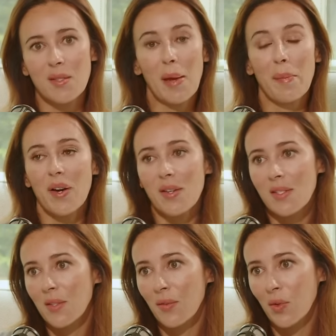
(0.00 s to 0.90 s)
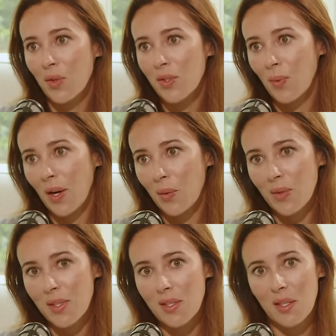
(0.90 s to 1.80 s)
My parents divorced when I
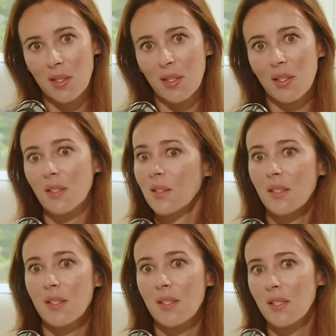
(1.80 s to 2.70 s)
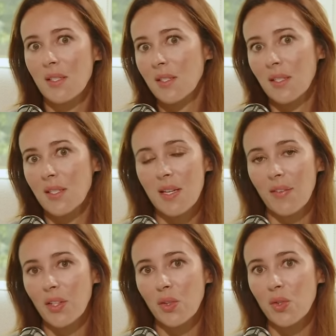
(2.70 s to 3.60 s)
was
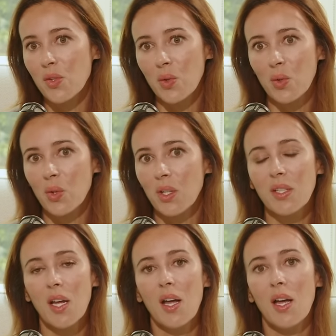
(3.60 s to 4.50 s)
6-7 years old.